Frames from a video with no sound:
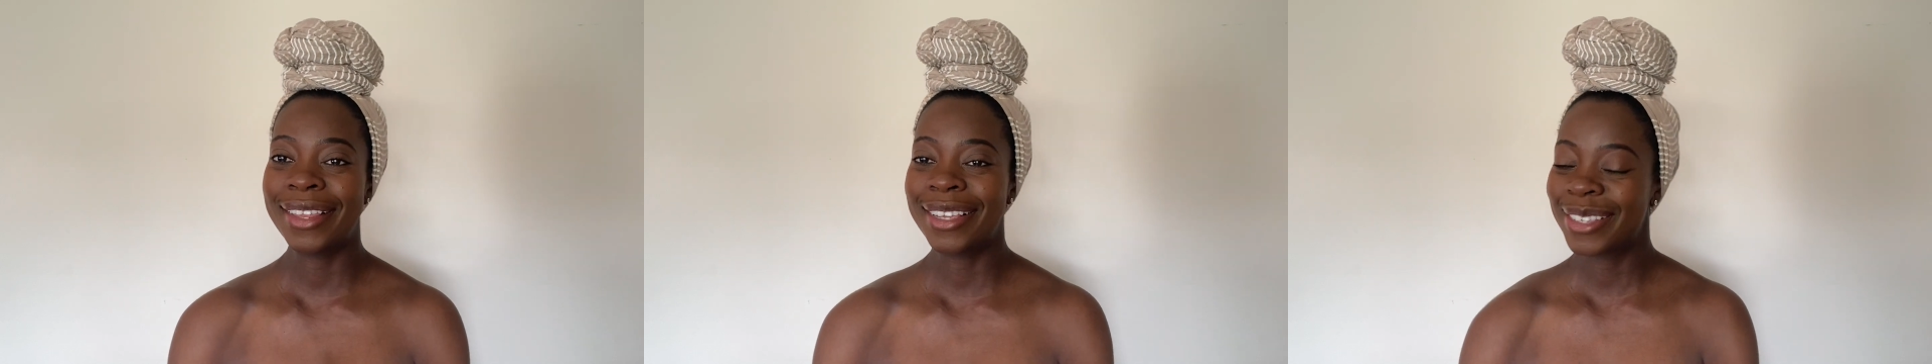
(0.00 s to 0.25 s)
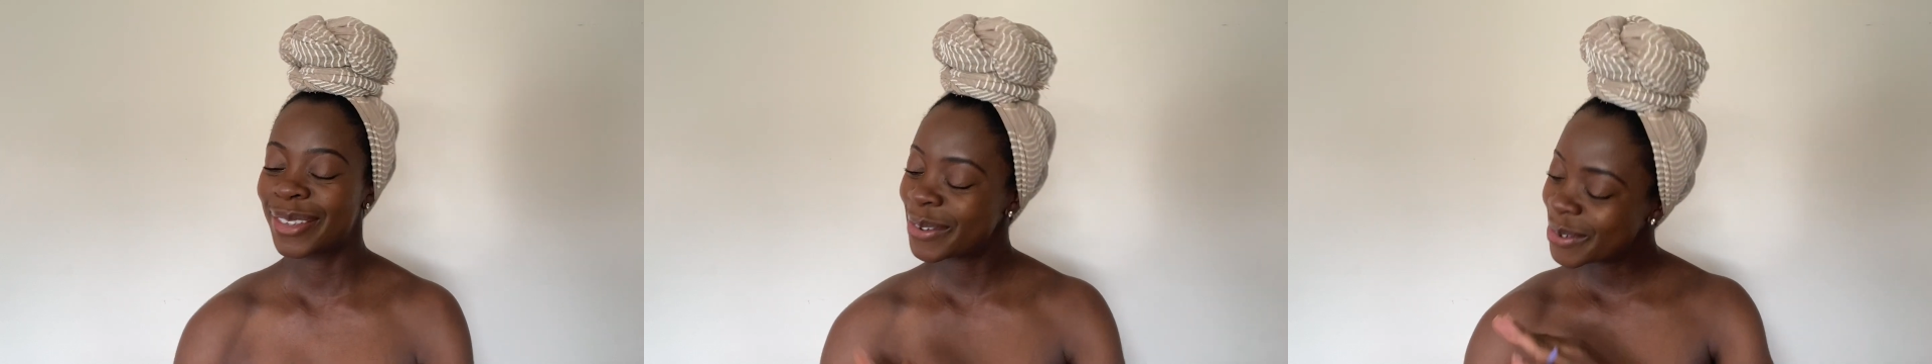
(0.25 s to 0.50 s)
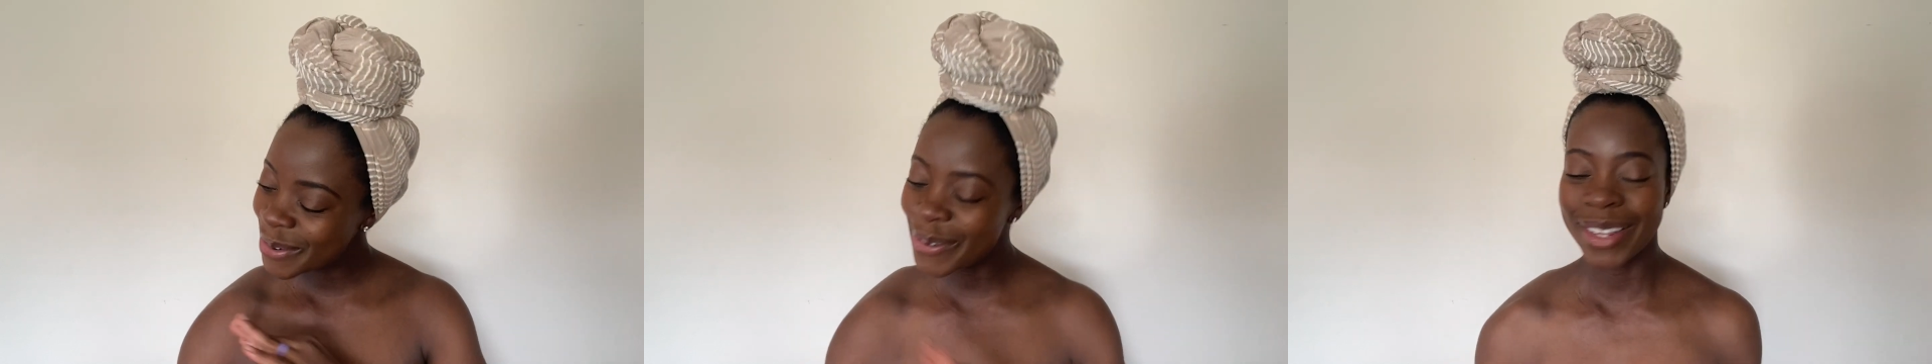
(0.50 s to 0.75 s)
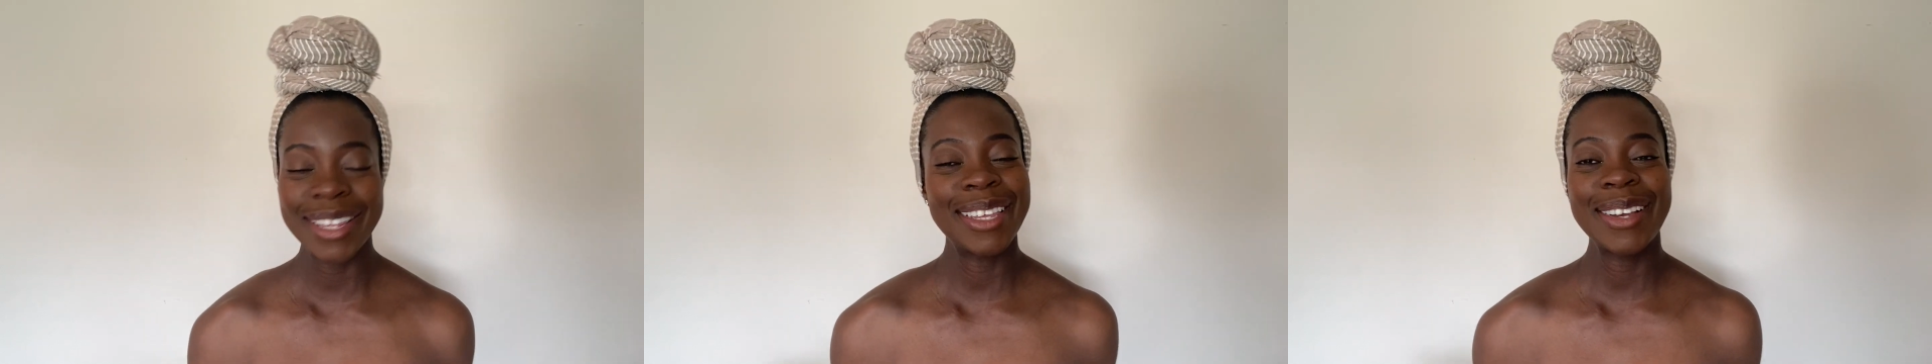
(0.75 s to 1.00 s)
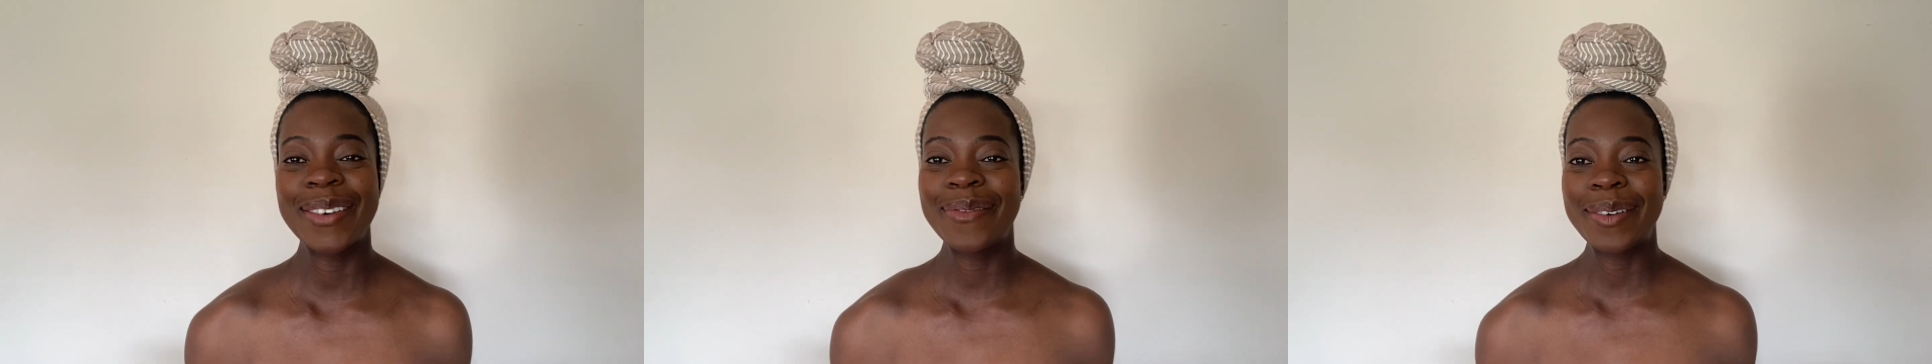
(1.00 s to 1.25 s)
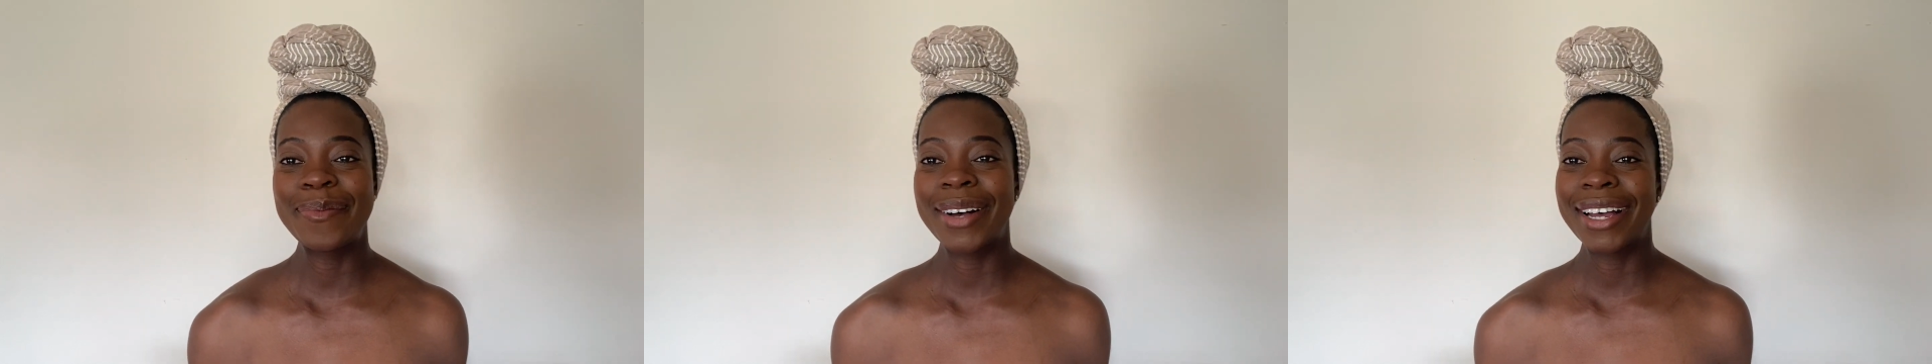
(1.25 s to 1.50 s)
That's the only thing on
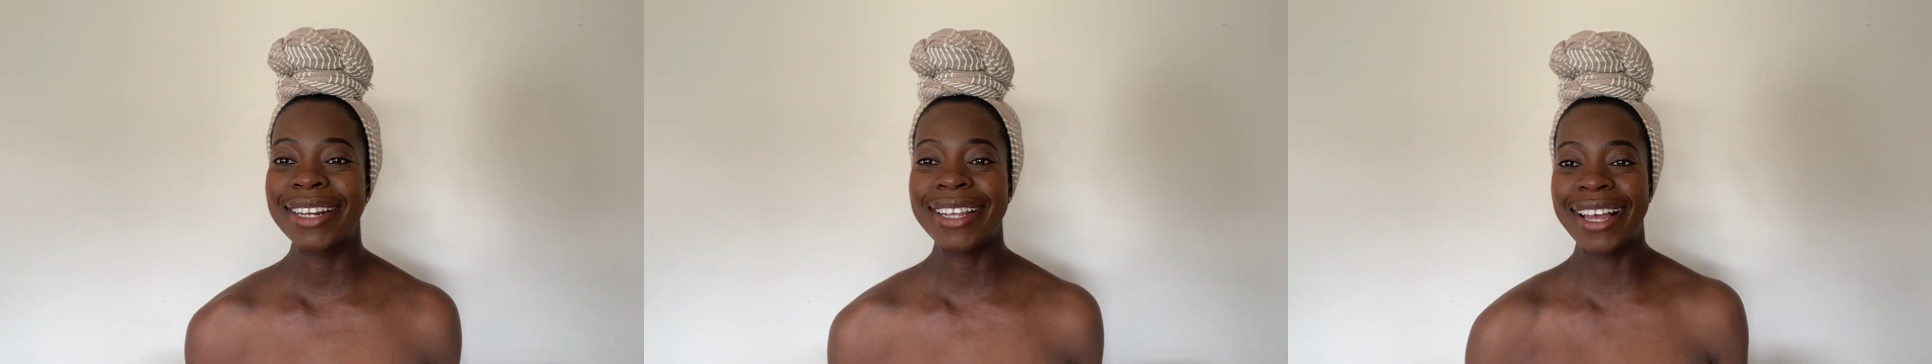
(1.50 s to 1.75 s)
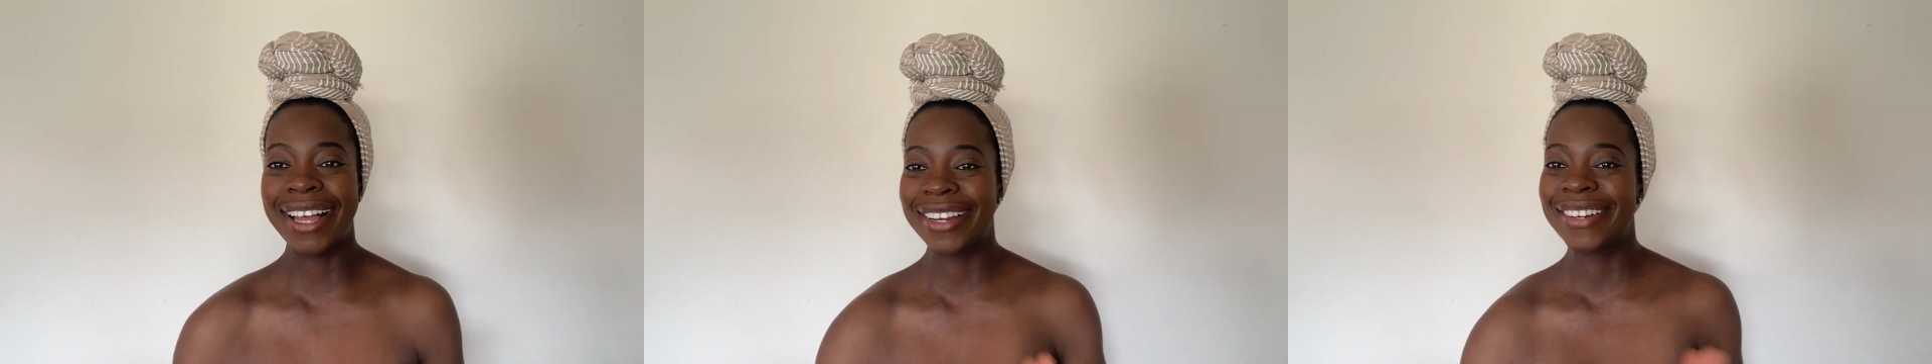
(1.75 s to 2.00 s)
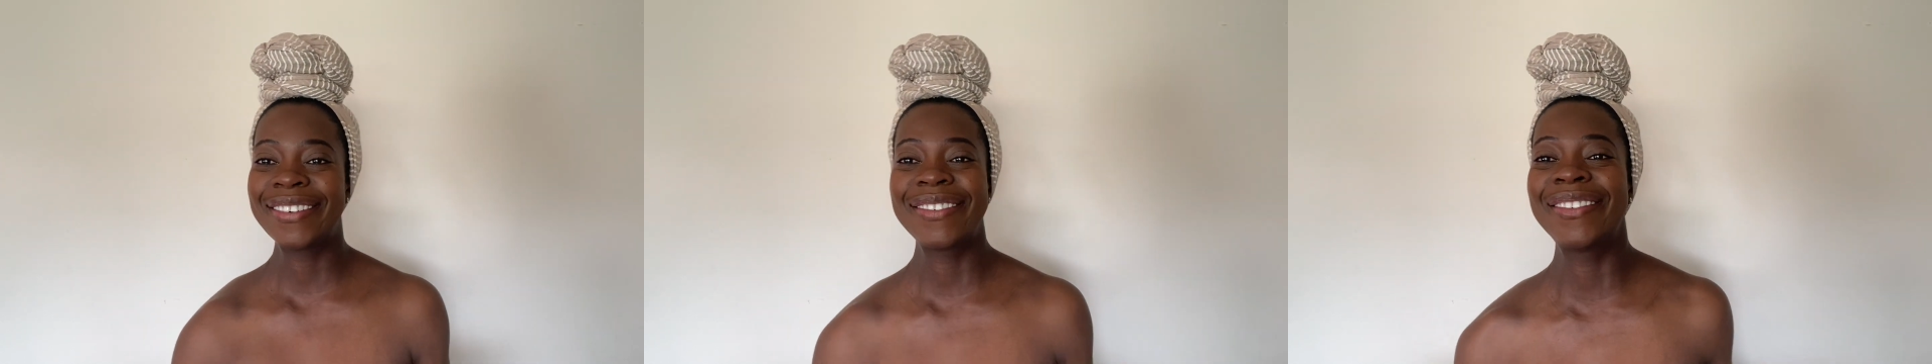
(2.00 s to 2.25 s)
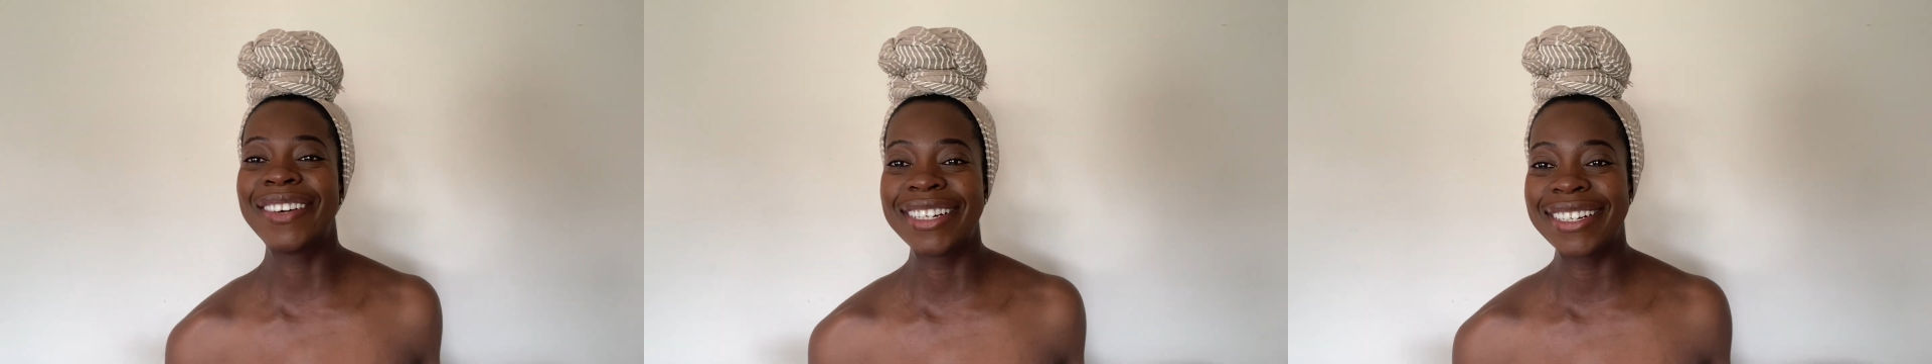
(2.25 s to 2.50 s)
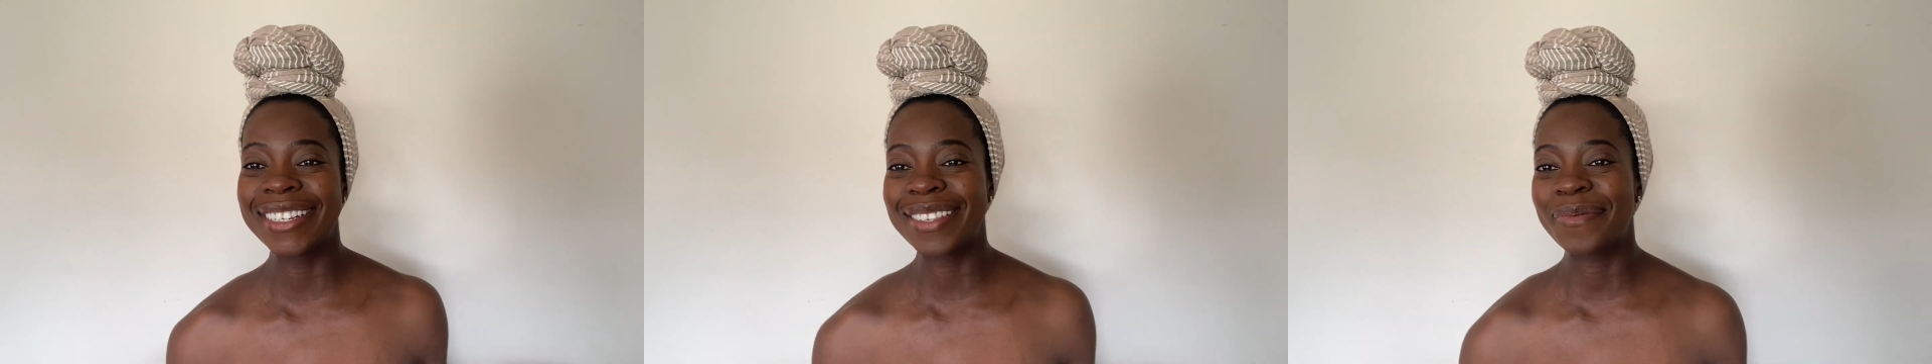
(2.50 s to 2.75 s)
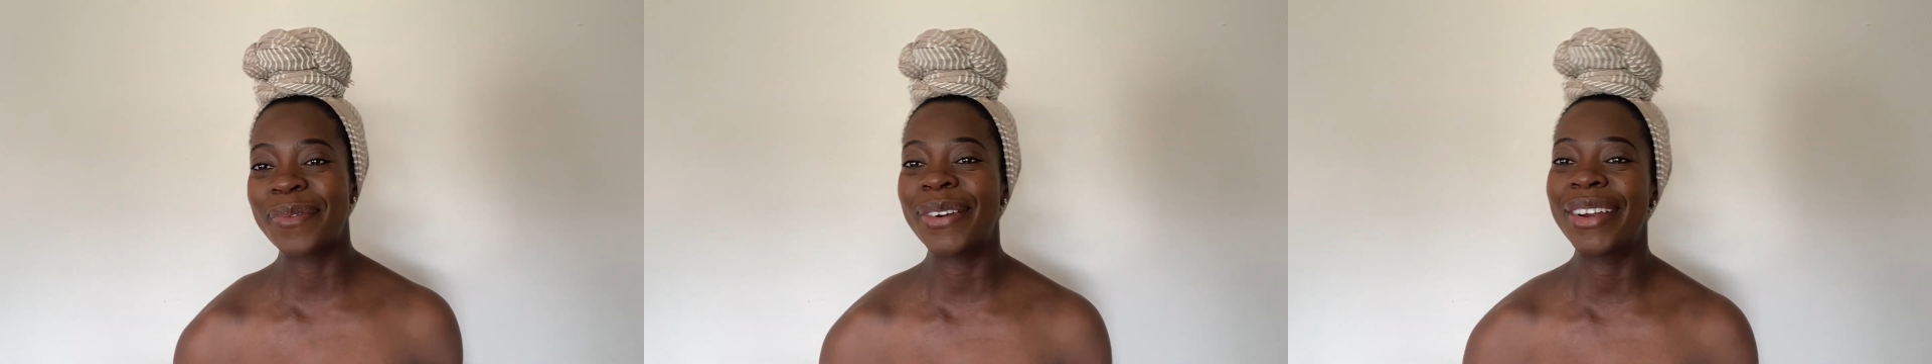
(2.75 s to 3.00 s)
my body I don't want to
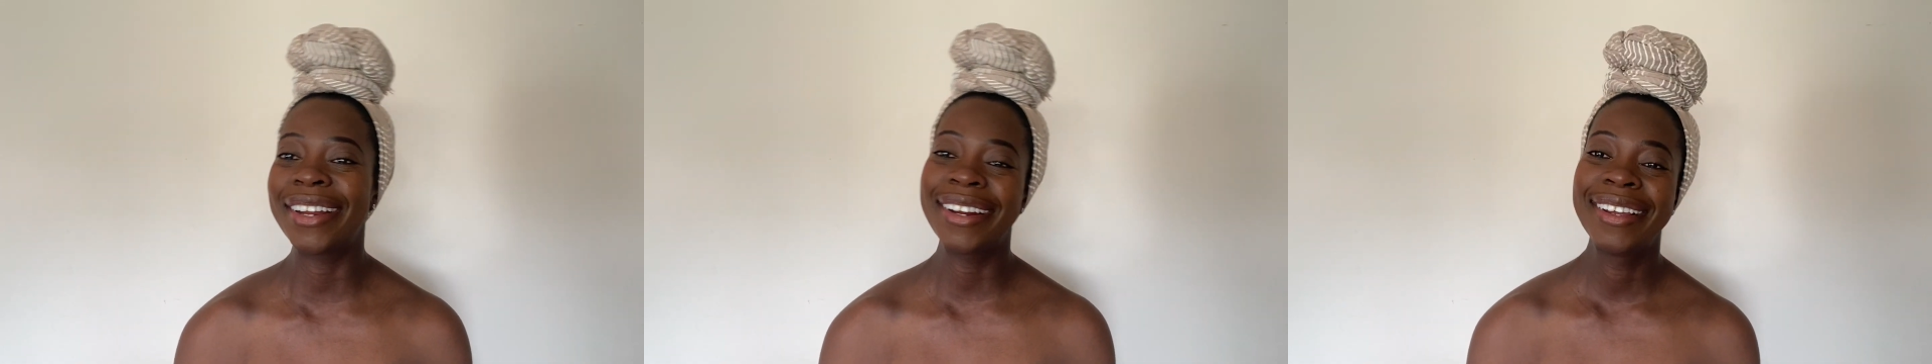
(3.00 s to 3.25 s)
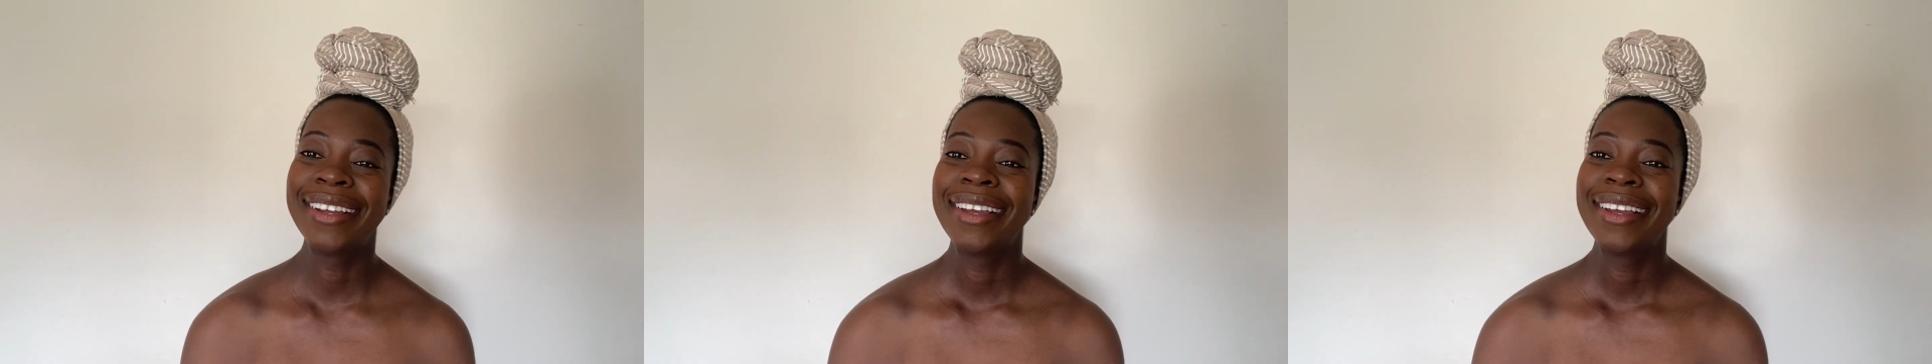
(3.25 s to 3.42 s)
spread.